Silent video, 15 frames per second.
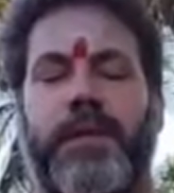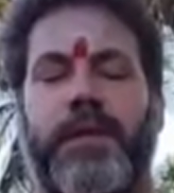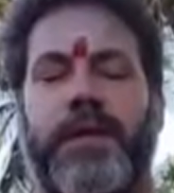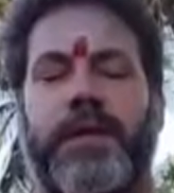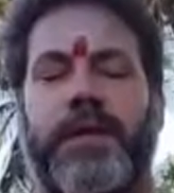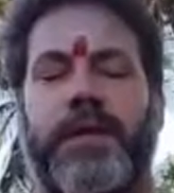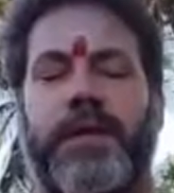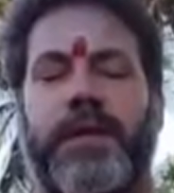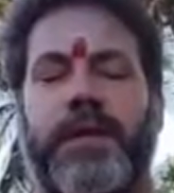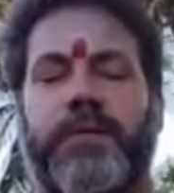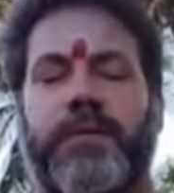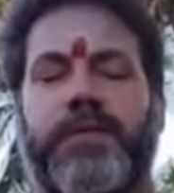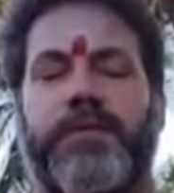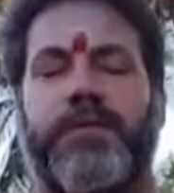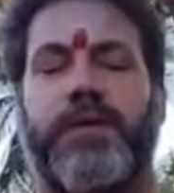and the
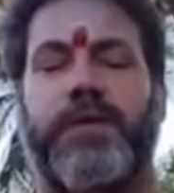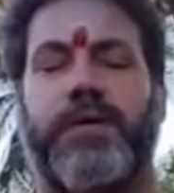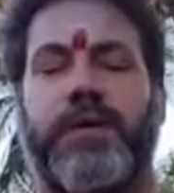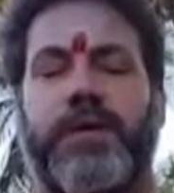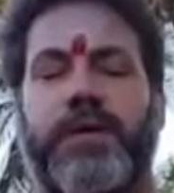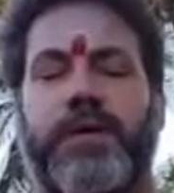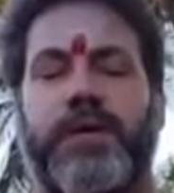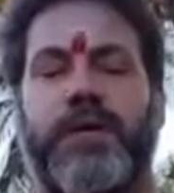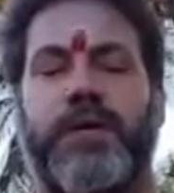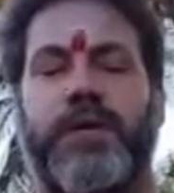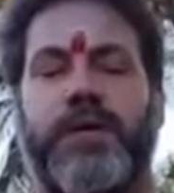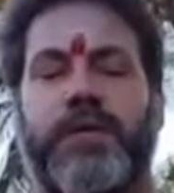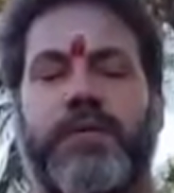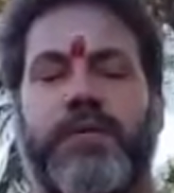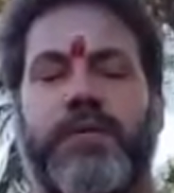individual
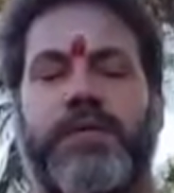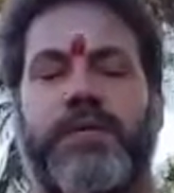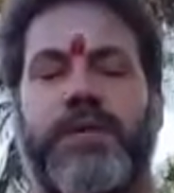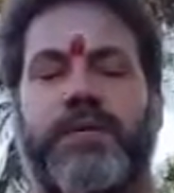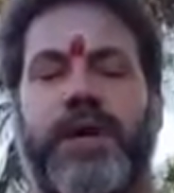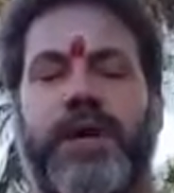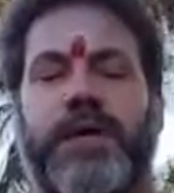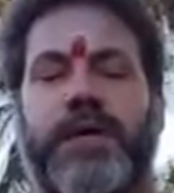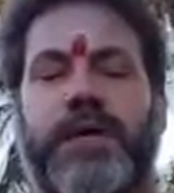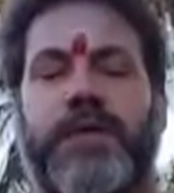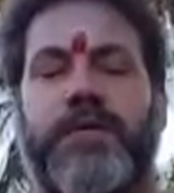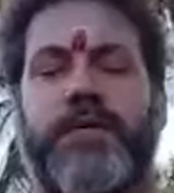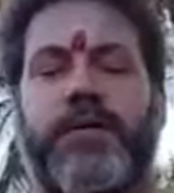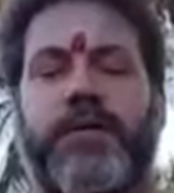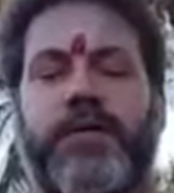merging back
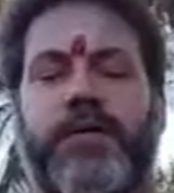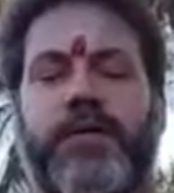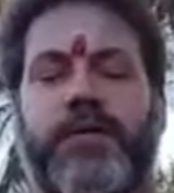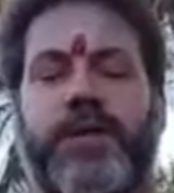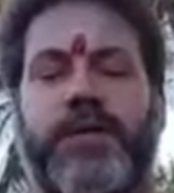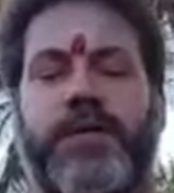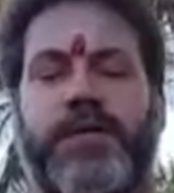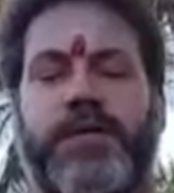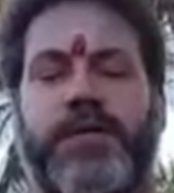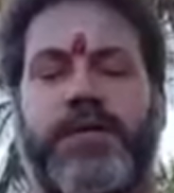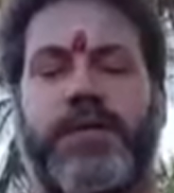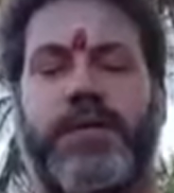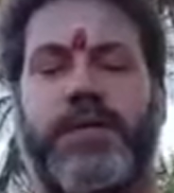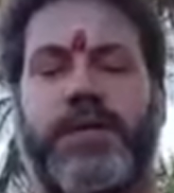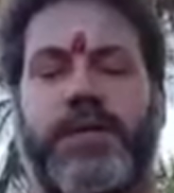into the
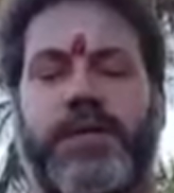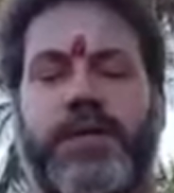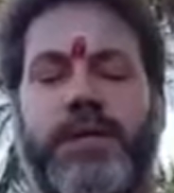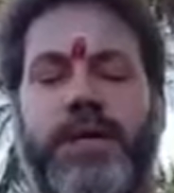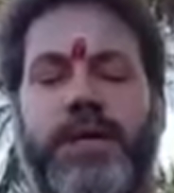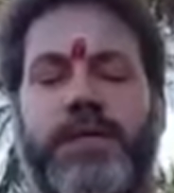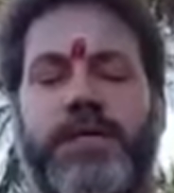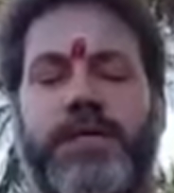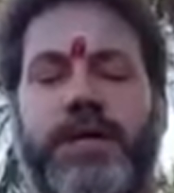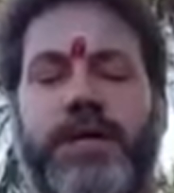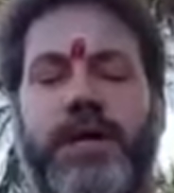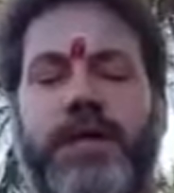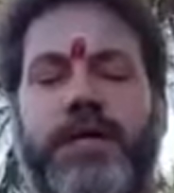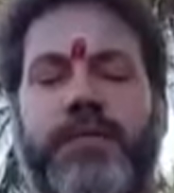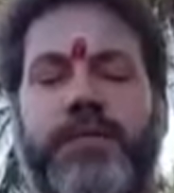universe as the
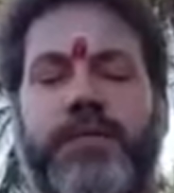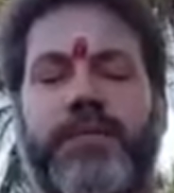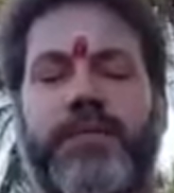aham.